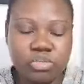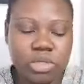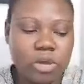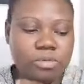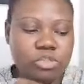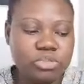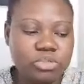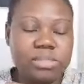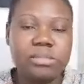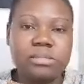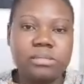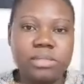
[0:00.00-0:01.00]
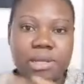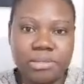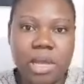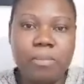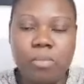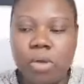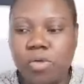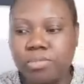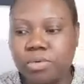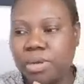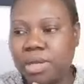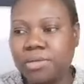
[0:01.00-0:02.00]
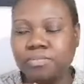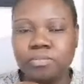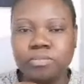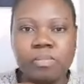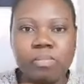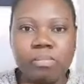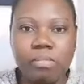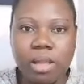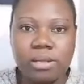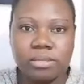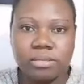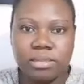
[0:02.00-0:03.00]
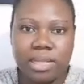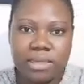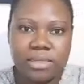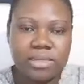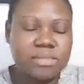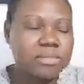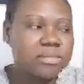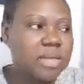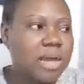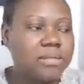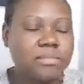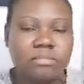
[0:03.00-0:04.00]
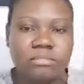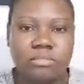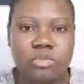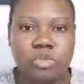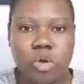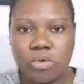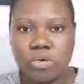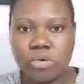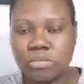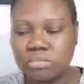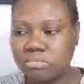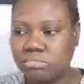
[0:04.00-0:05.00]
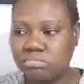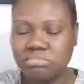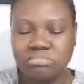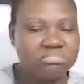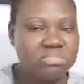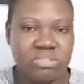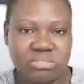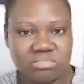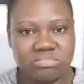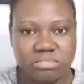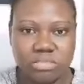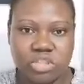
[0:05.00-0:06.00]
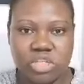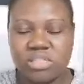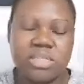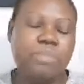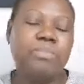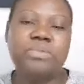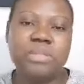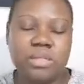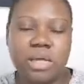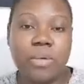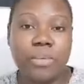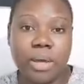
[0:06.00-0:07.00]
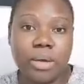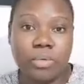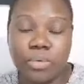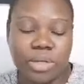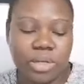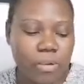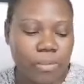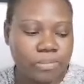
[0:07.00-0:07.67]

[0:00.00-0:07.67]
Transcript: I'll be dressed like that more. I won't be wearing leggings and normal, you know, just simple thing I wear going out.